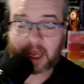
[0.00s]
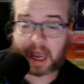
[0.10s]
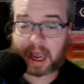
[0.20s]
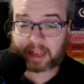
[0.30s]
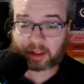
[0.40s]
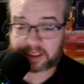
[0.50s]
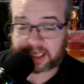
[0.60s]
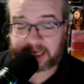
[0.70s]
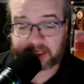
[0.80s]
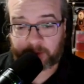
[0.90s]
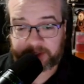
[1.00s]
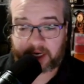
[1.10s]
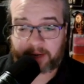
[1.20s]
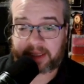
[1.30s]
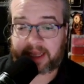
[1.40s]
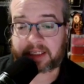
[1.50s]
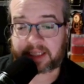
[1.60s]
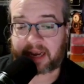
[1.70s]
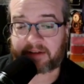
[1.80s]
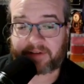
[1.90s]
and it looks like he switched it up the next
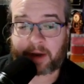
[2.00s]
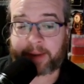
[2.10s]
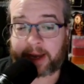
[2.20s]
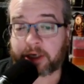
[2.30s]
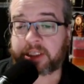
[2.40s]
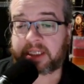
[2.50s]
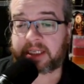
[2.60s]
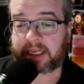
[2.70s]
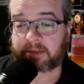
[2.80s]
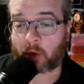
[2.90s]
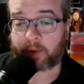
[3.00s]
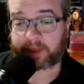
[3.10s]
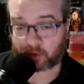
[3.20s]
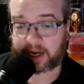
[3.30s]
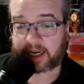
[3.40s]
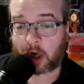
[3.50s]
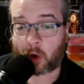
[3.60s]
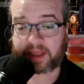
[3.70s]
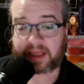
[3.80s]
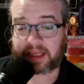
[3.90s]
day and found better success, going 3-0
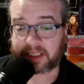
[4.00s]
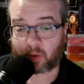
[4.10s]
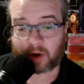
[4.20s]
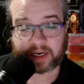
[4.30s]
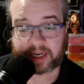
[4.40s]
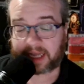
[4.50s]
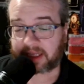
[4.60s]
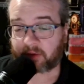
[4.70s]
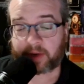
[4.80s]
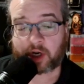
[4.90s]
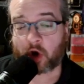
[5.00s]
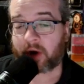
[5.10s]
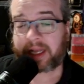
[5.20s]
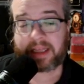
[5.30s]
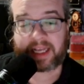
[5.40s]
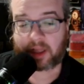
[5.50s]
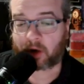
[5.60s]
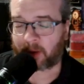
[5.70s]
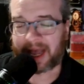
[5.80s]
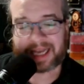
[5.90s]
with this one. You got the recurring Lilo.